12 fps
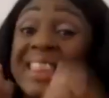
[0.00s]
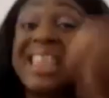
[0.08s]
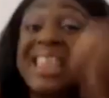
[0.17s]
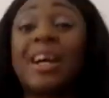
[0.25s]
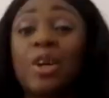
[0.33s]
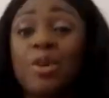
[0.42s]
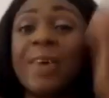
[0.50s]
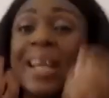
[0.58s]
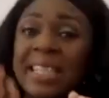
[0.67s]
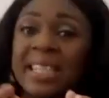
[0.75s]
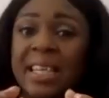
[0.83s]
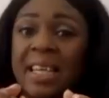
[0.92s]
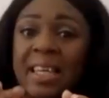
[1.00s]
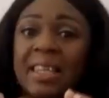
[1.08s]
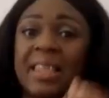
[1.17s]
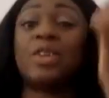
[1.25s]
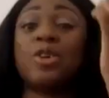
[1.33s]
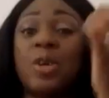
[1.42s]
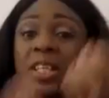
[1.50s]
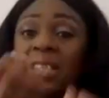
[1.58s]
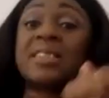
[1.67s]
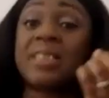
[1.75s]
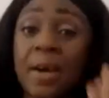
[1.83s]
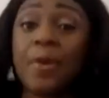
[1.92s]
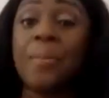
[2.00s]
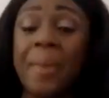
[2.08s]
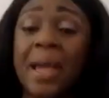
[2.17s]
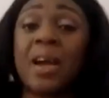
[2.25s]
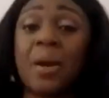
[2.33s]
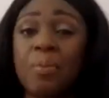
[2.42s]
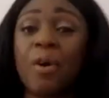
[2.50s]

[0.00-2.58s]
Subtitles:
that crazy that you can still make a product.